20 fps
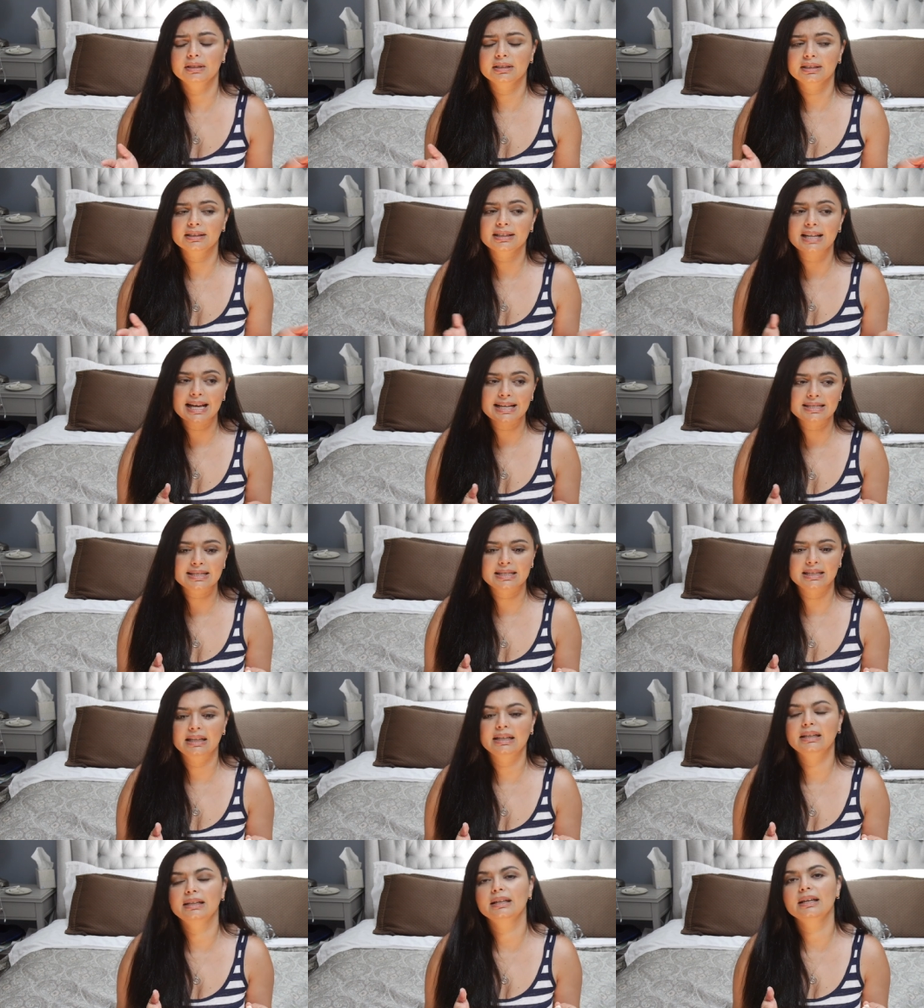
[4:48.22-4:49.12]

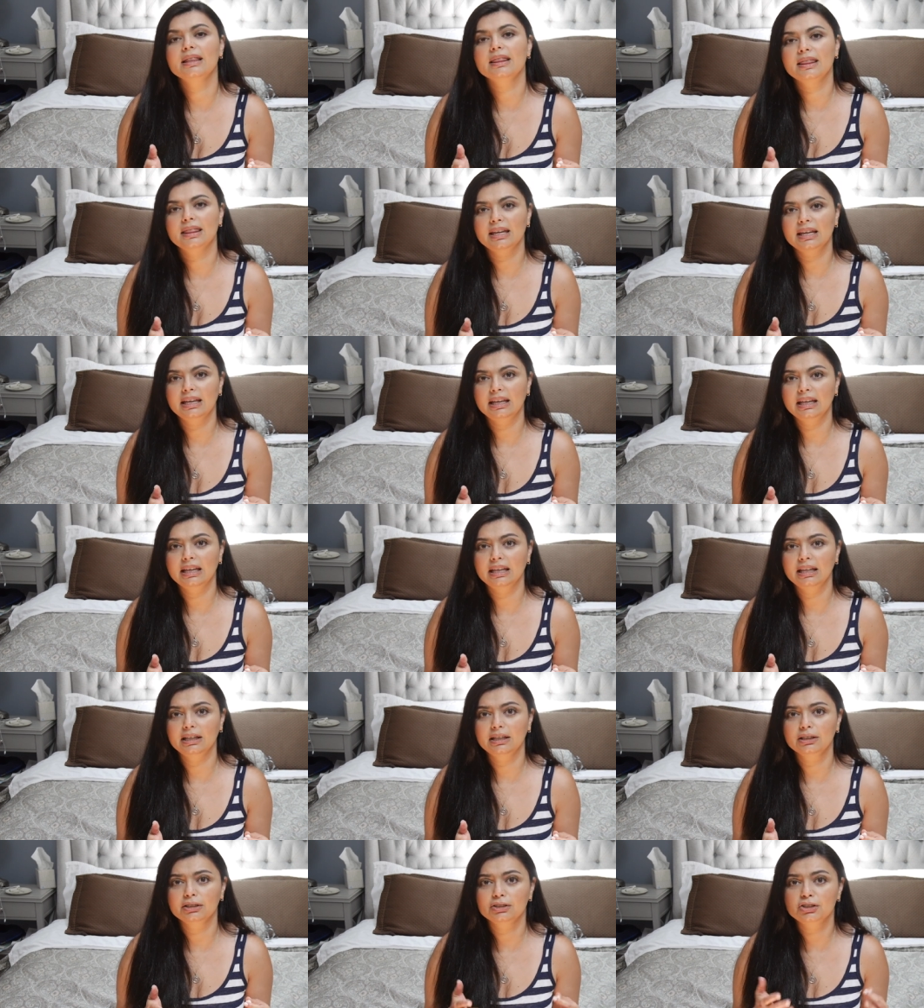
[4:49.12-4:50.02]
lessen
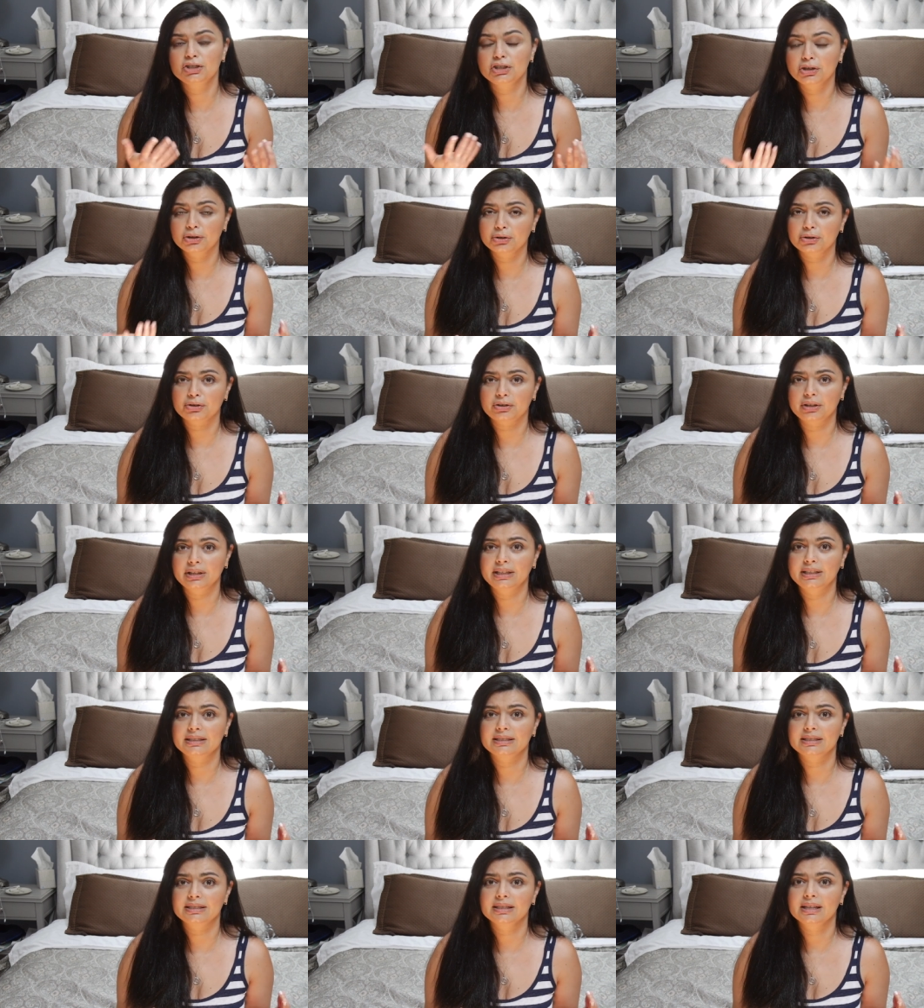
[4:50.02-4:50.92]
the
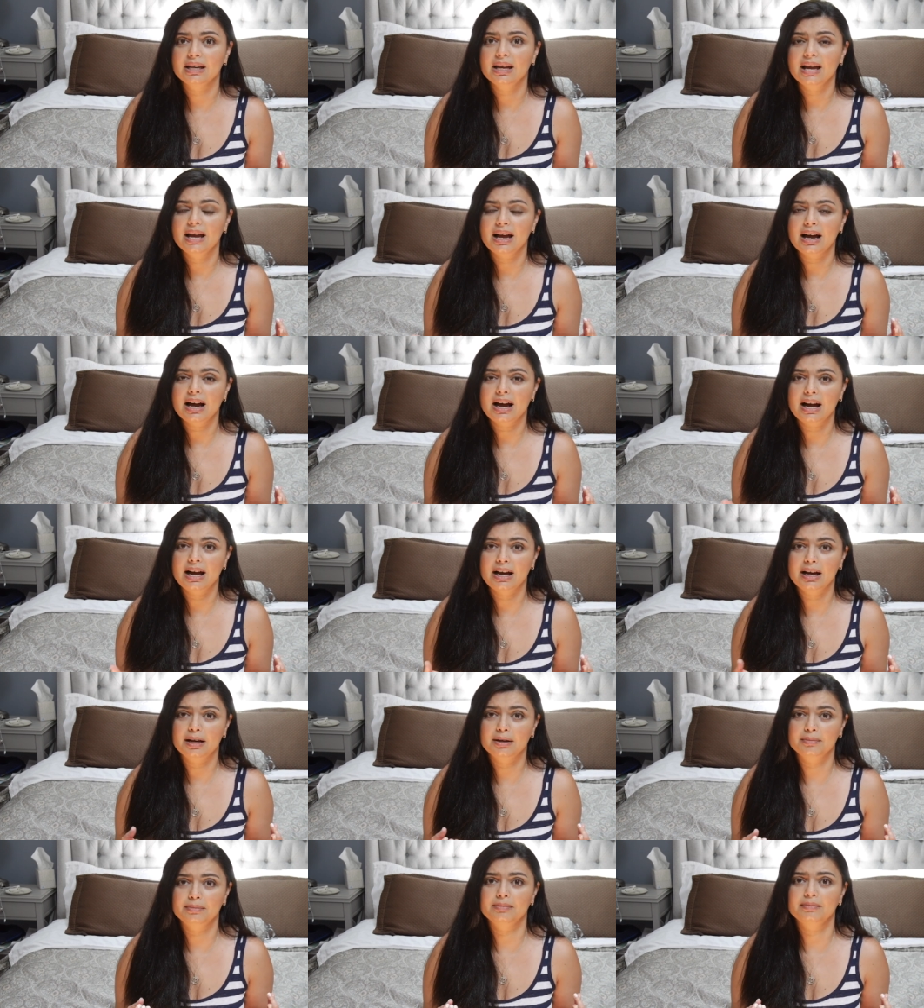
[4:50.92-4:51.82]
deodorant
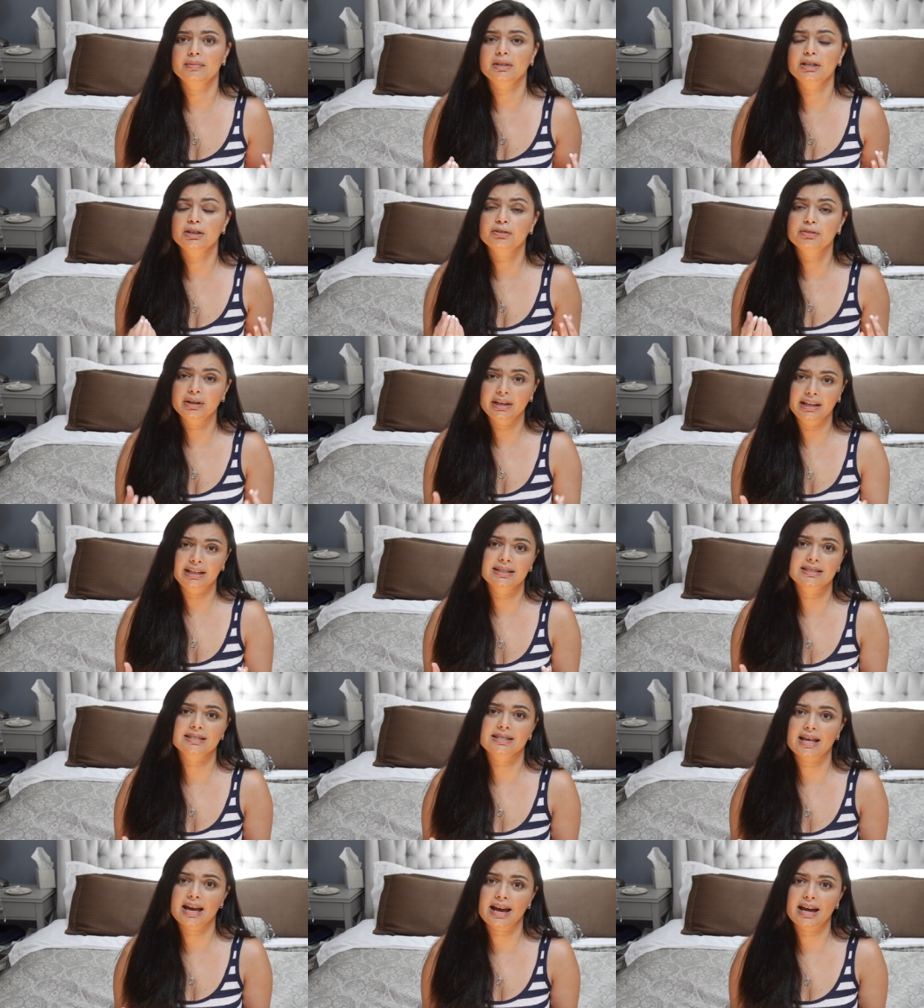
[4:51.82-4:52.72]

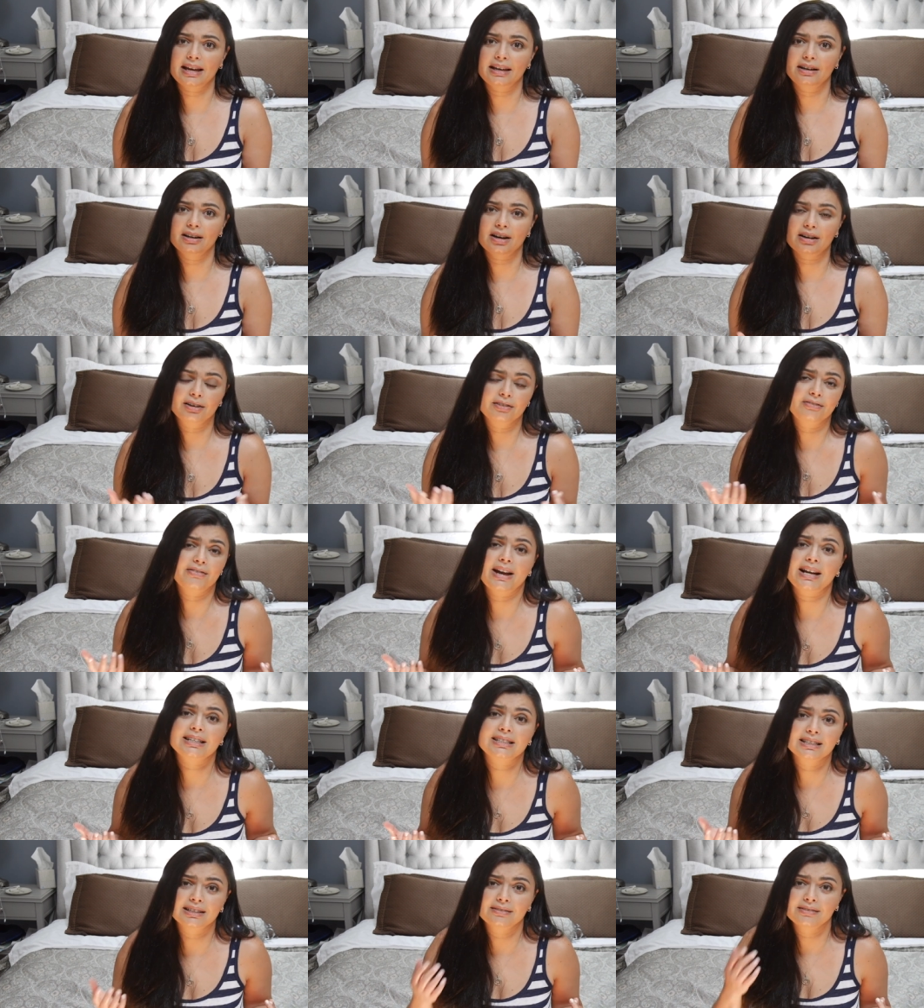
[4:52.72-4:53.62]
ingredients that are
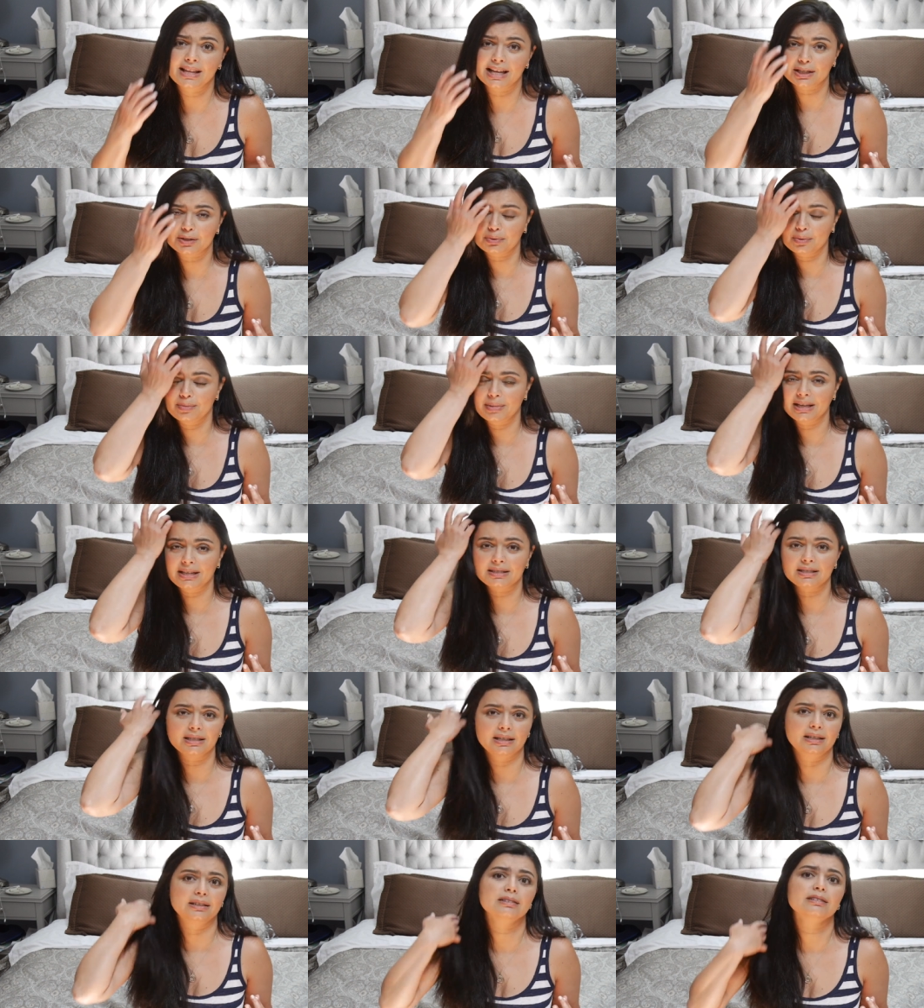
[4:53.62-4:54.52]
effective, and that's what makes
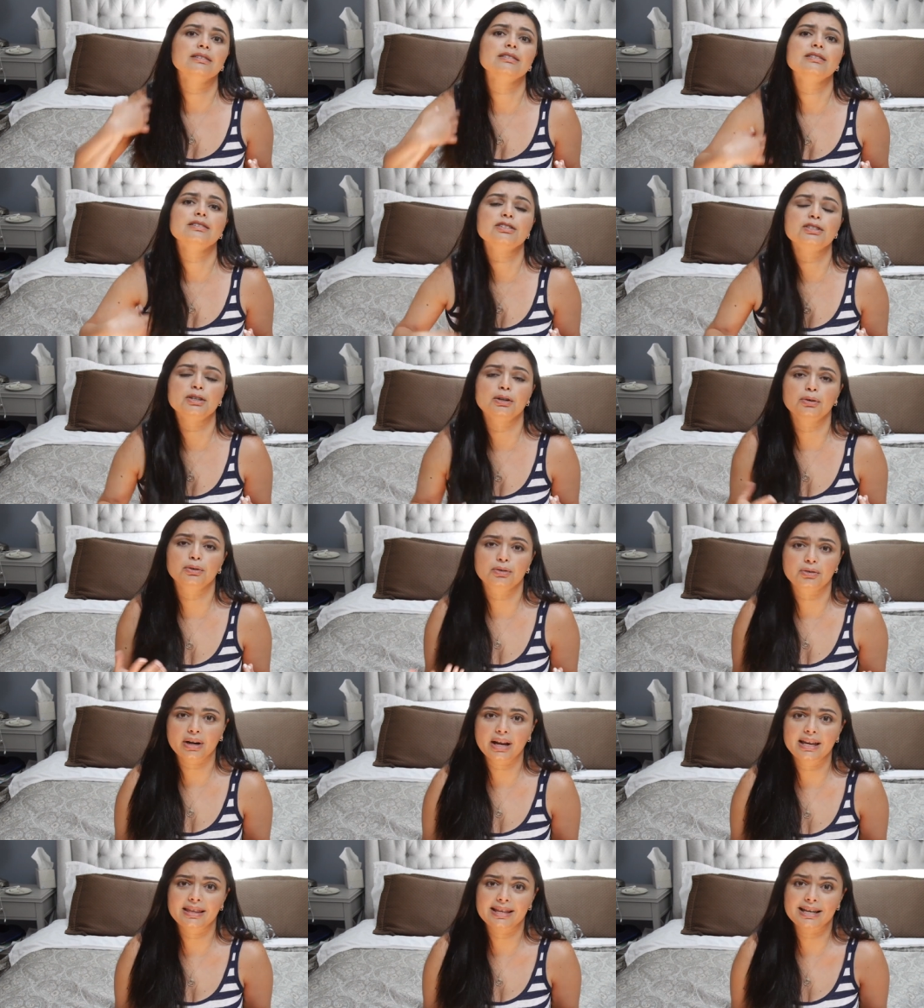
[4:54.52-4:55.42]
it so
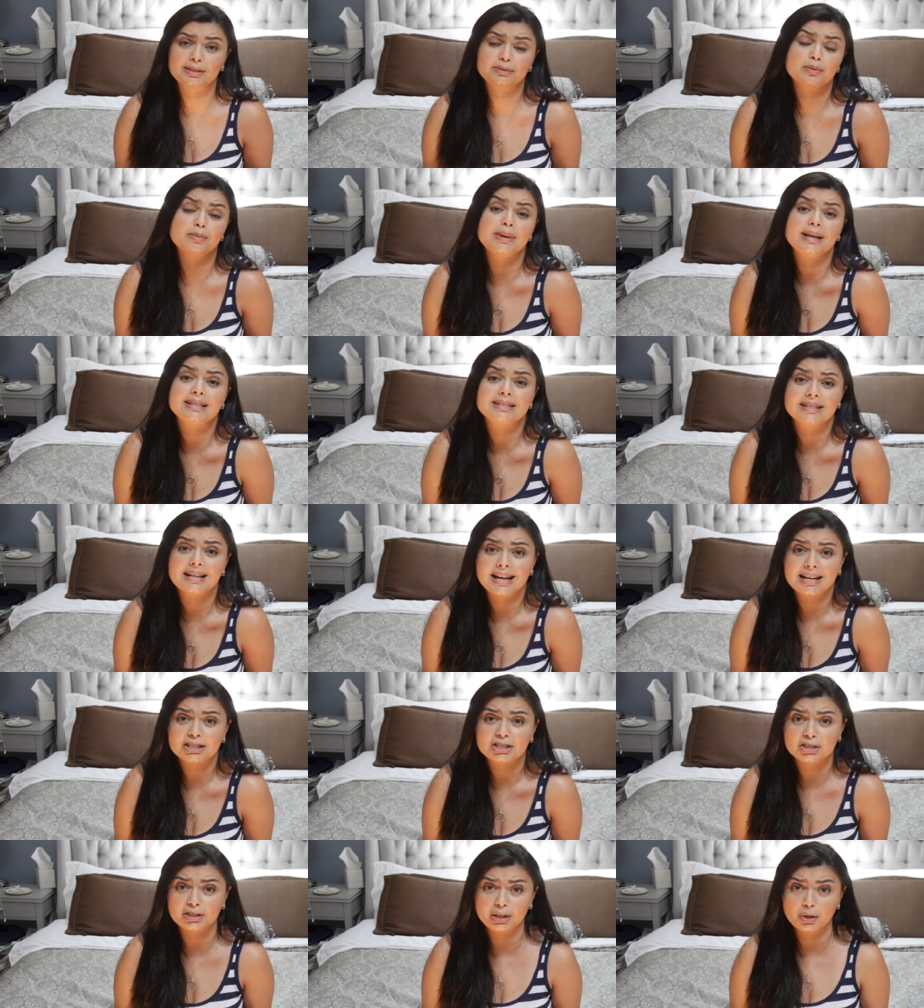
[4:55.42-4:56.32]
great. That's what makes it
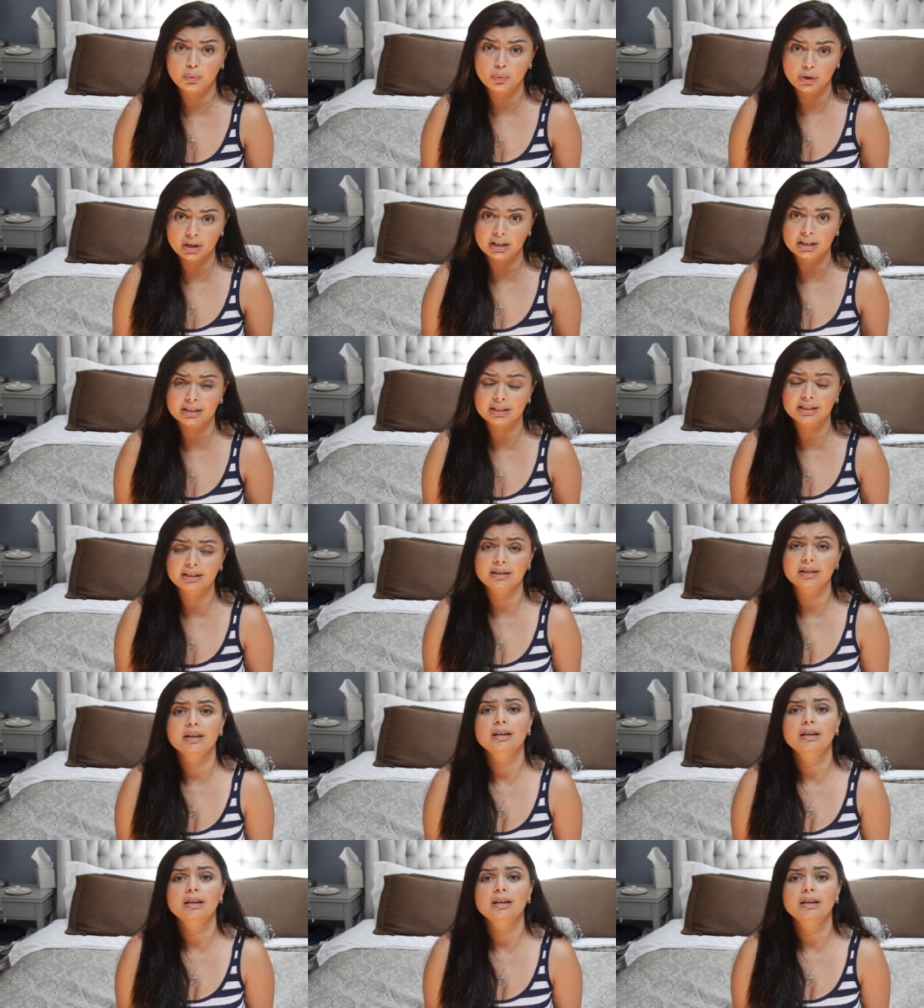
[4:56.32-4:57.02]
actually work.